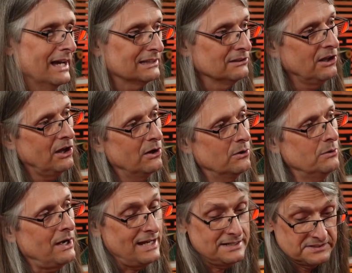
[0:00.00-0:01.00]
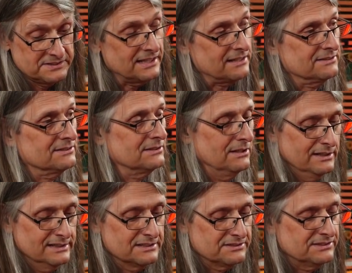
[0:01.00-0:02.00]
I had a 6.
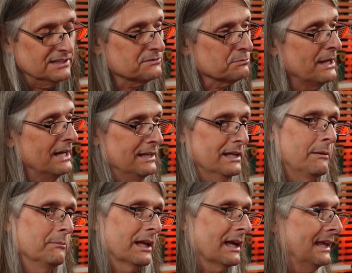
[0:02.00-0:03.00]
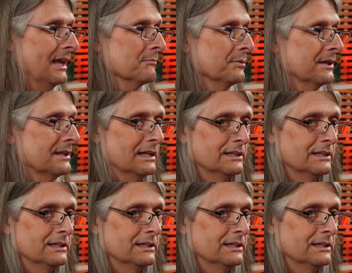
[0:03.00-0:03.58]
It is 6 red, and I'm like, I can't play that.